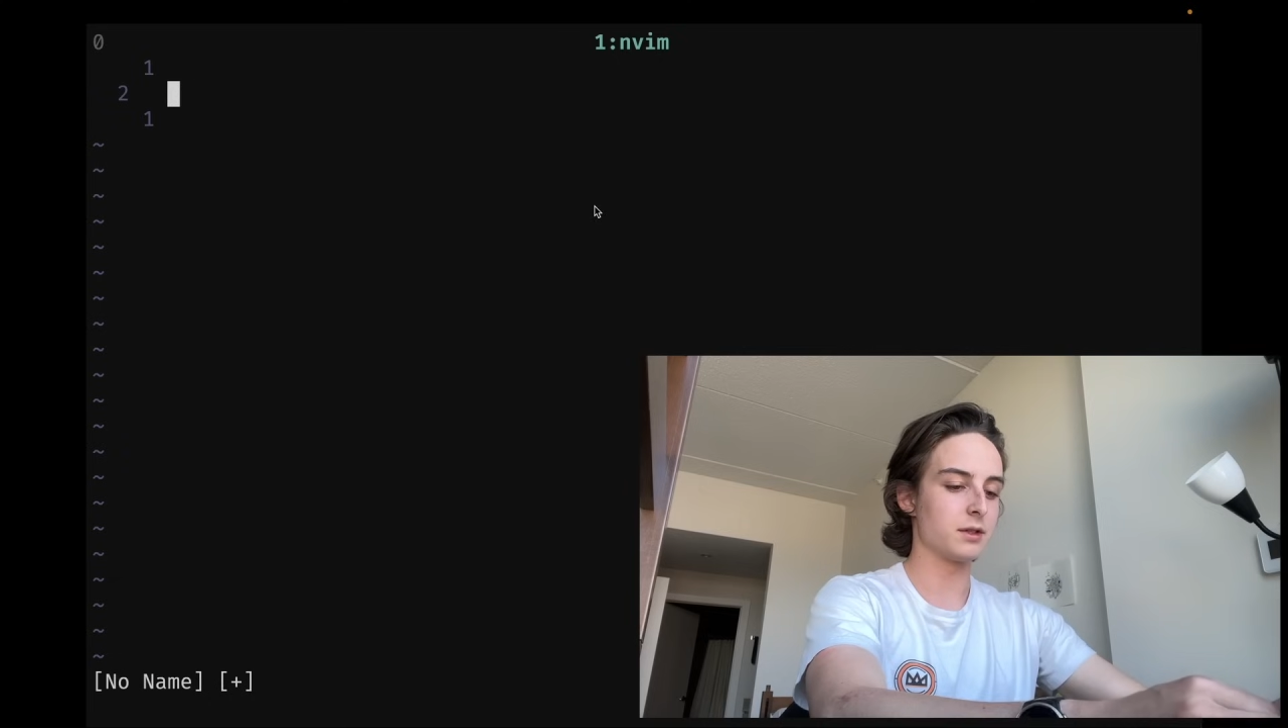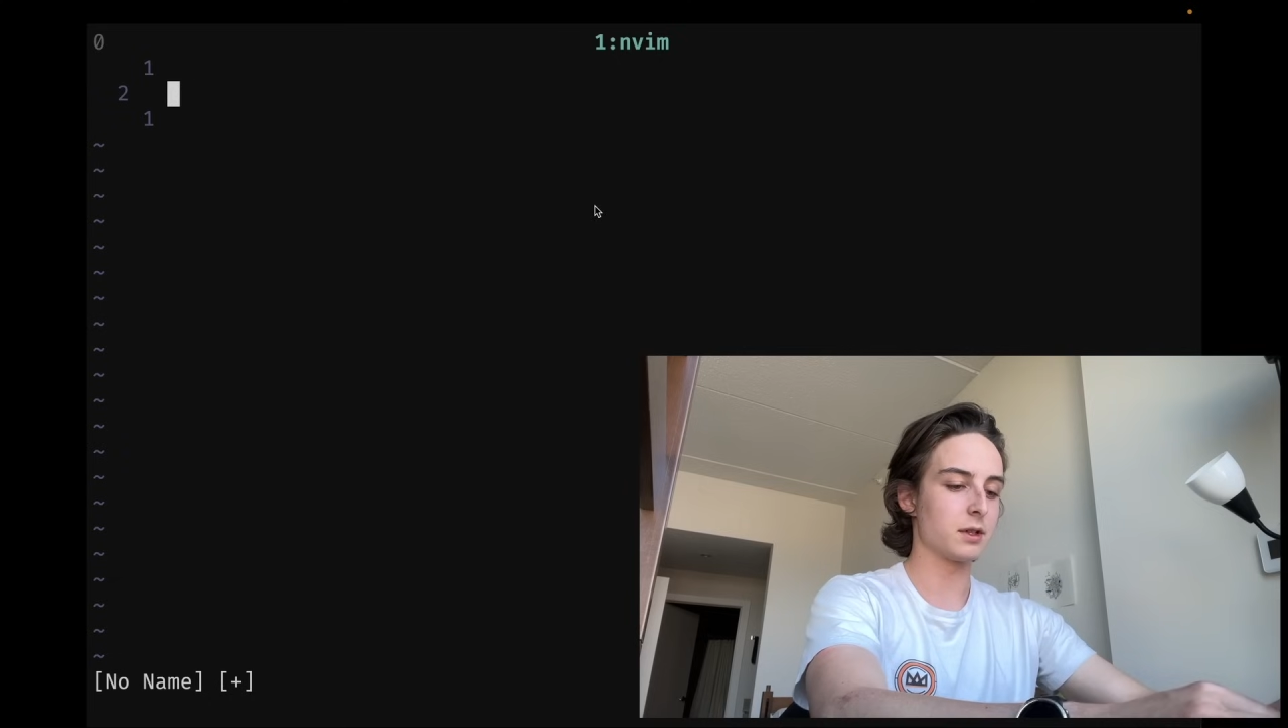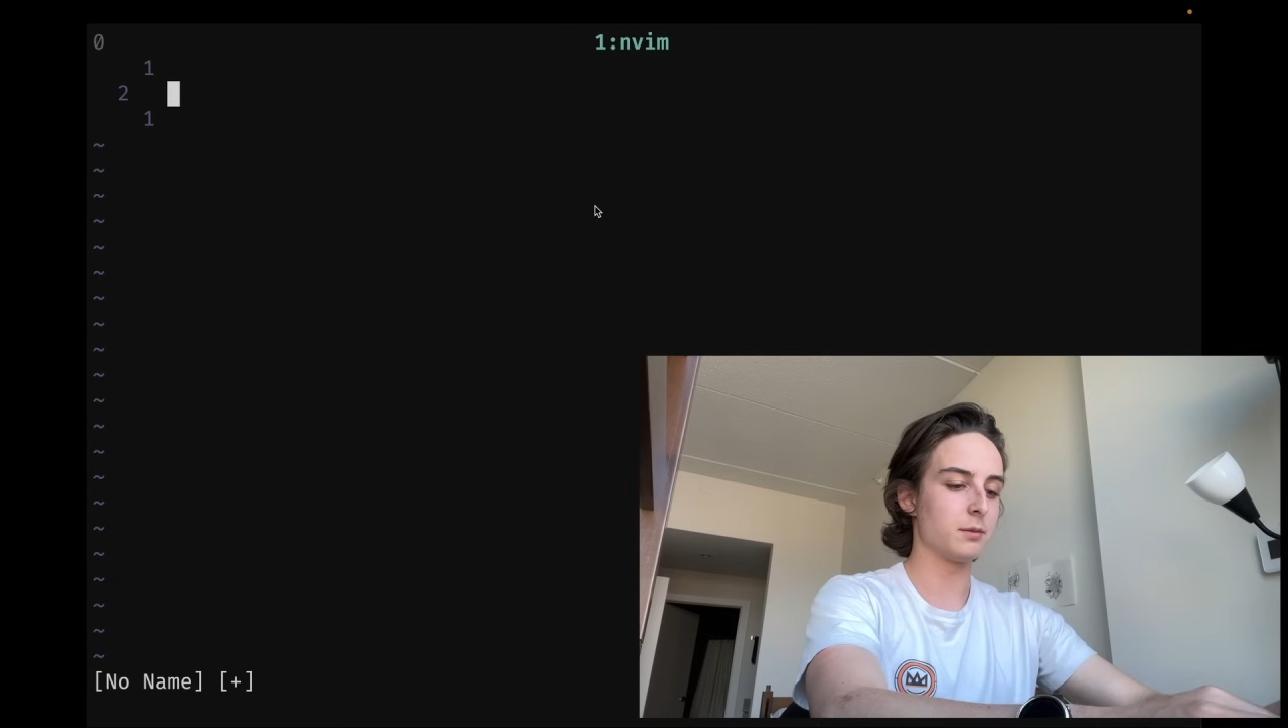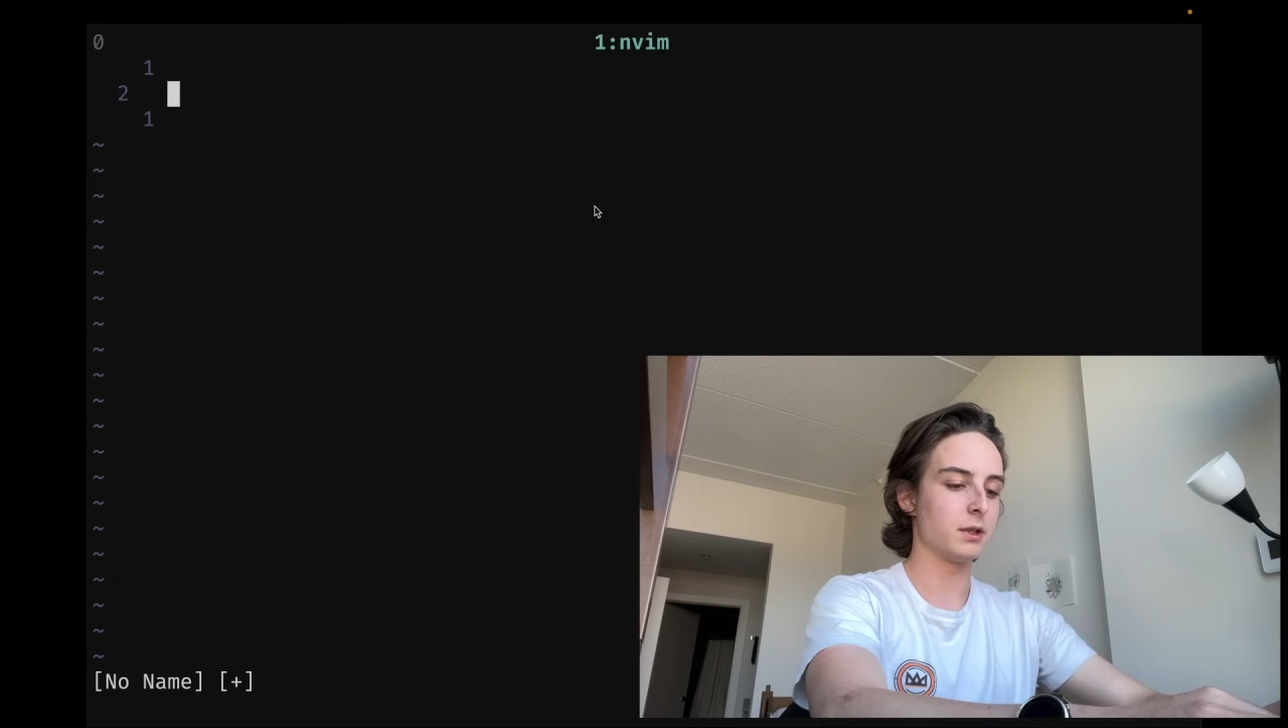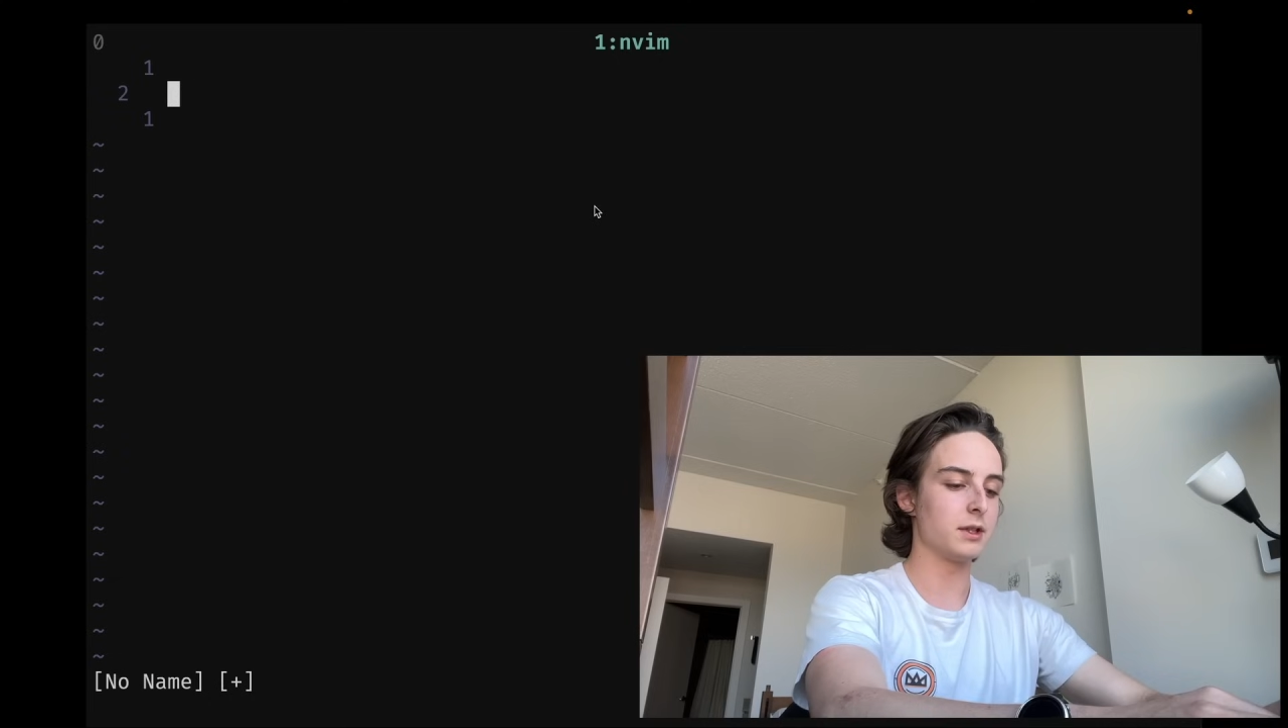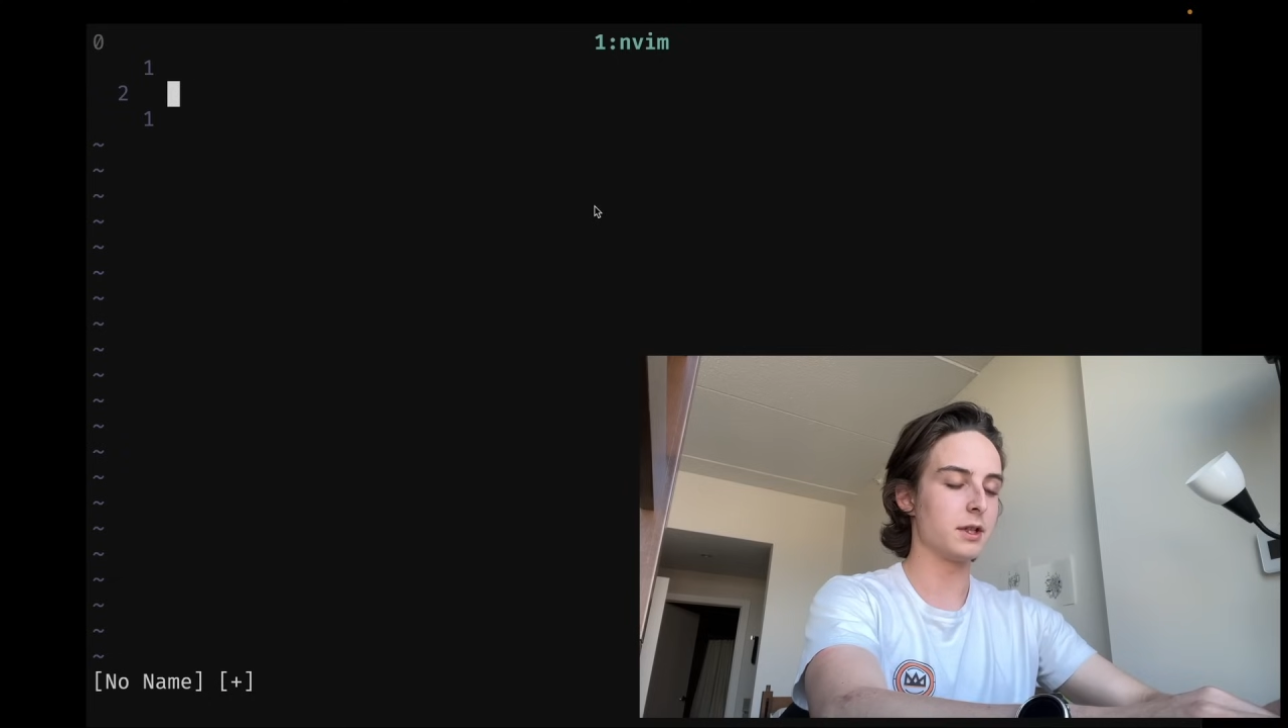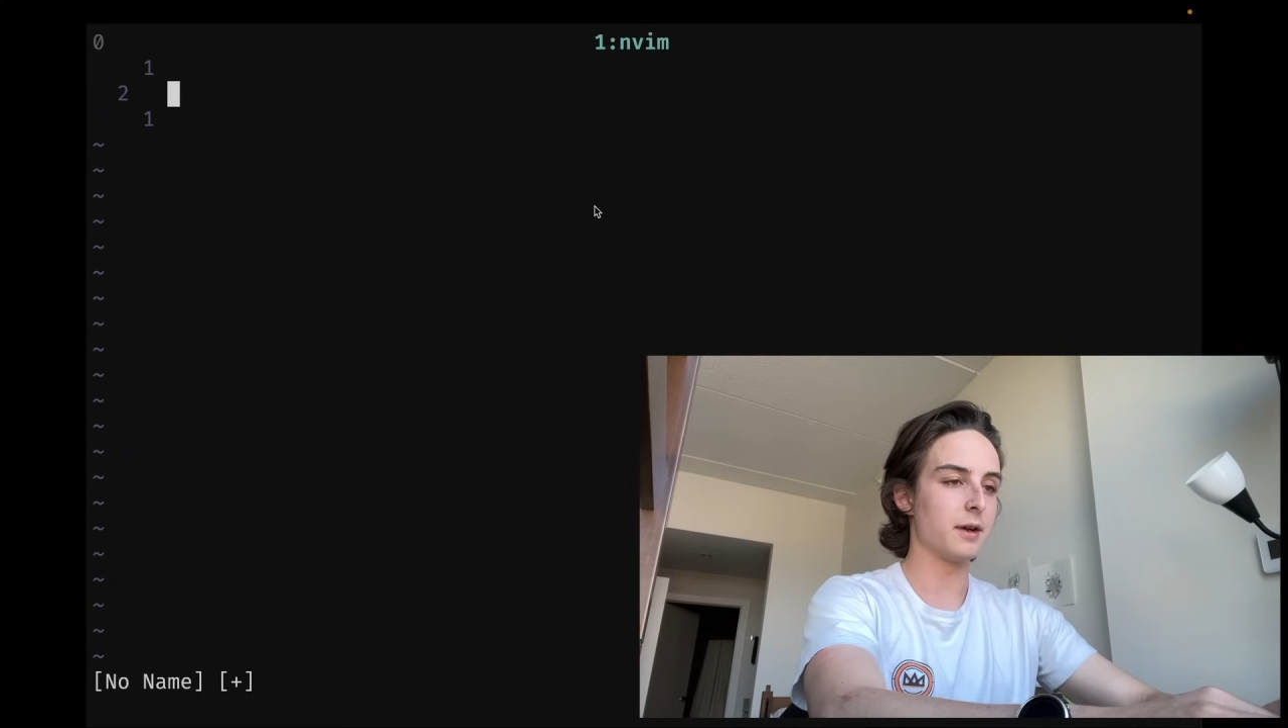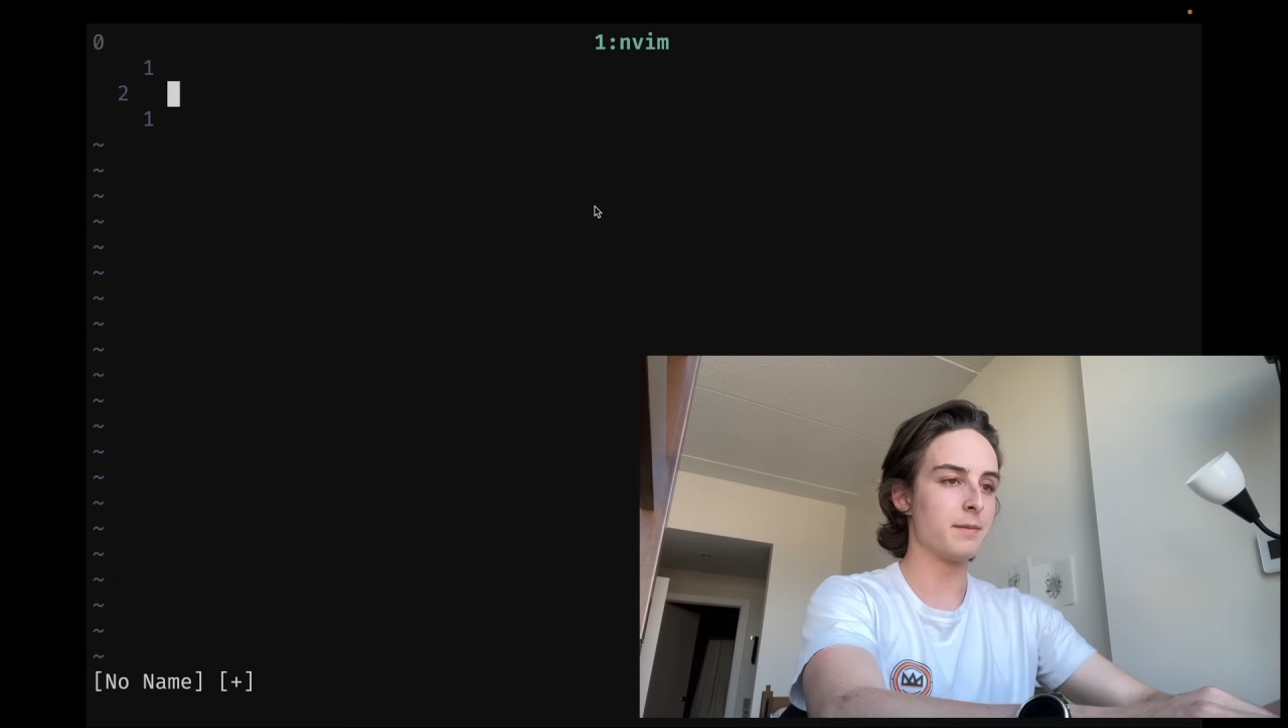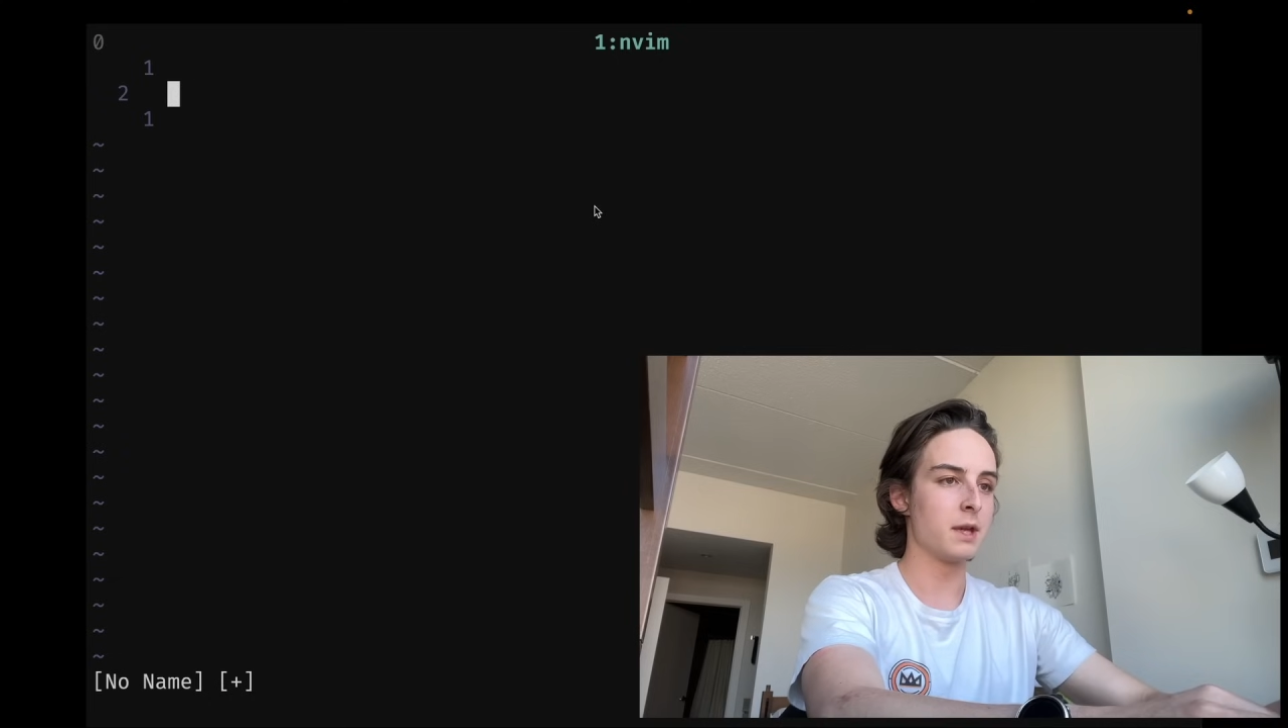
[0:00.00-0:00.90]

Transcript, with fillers: terrible idea.